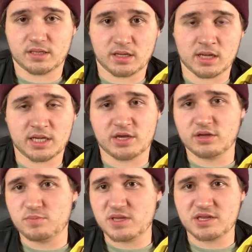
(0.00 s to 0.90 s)
It
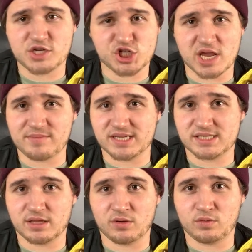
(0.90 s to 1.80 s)
could be Sheamus,
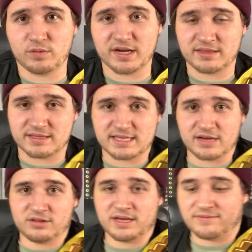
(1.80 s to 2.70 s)
though, winning
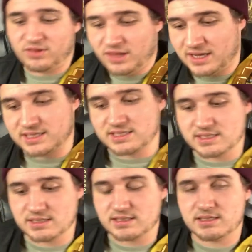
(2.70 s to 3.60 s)
the title he never lost.